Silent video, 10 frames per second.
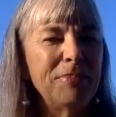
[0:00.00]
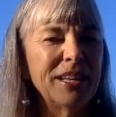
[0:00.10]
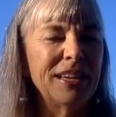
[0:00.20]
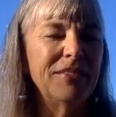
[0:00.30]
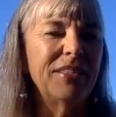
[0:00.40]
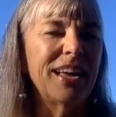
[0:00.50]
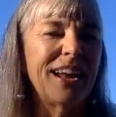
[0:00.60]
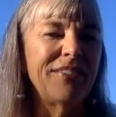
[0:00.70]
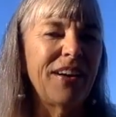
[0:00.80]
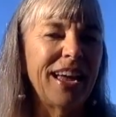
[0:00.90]
believe that
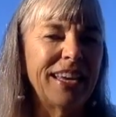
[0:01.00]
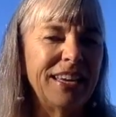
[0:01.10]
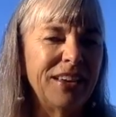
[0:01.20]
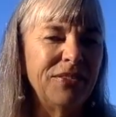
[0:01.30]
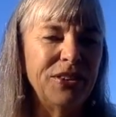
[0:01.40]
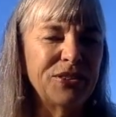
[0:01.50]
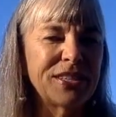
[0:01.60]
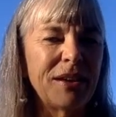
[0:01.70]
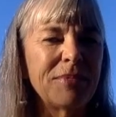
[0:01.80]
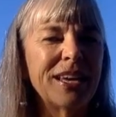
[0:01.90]
if I give you
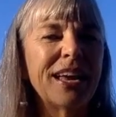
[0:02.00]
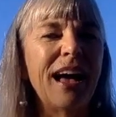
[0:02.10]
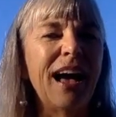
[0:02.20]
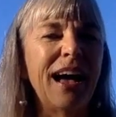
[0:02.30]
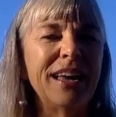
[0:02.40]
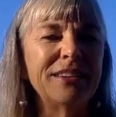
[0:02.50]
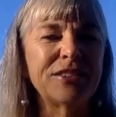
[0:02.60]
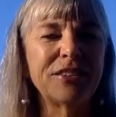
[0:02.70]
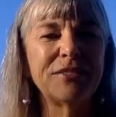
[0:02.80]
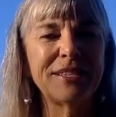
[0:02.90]
something, I
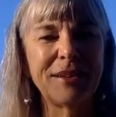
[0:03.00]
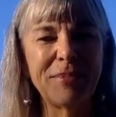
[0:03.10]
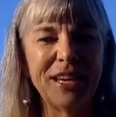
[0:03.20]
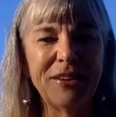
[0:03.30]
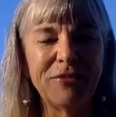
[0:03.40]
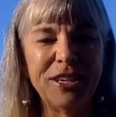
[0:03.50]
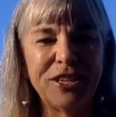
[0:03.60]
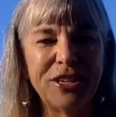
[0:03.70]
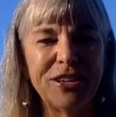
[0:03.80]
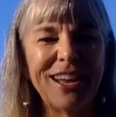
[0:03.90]
deserve something in
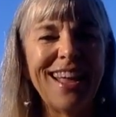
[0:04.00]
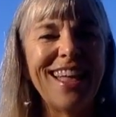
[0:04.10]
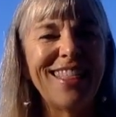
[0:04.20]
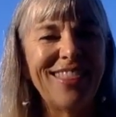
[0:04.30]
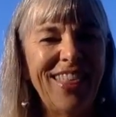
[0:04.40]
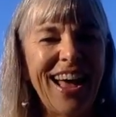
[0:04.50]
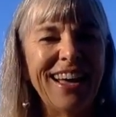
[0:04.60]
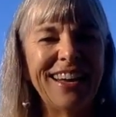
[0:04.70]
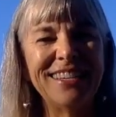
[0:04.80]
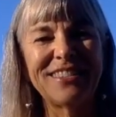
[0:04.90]
return.
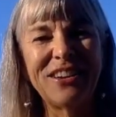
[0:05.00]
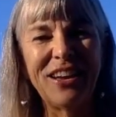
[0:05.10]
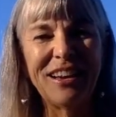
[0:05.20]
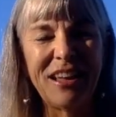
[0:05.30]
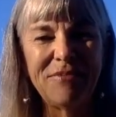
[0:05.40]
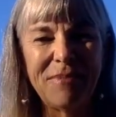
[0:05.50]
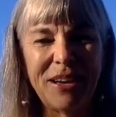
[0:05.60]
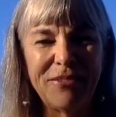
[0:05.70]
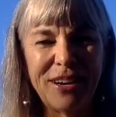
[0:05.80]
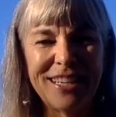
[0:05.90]
That is not love,
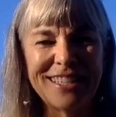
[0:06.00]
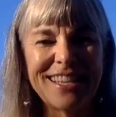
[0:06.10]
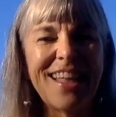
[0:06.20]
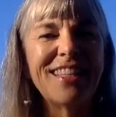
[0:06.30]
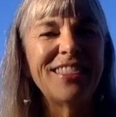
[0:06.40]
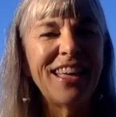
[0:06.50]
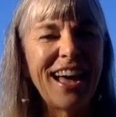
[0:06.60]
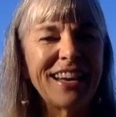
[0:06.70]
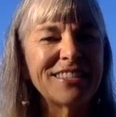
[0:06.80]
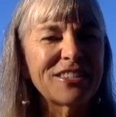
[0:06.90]
my friends.
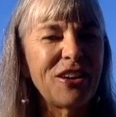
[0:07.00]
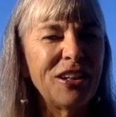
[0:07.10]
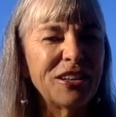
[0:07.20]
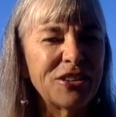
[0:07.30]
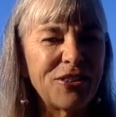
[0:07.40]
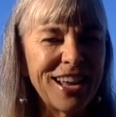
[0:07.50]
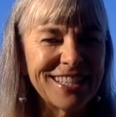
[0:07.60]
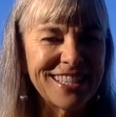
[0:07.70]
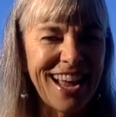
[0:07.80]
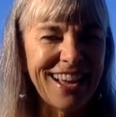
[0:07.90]
That is called a
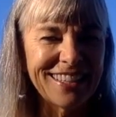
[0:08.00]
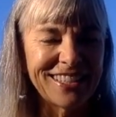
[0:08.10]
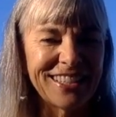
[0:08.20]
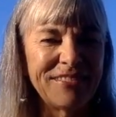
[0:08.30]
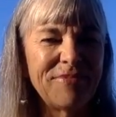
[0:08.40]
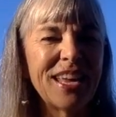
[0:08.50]
transaction.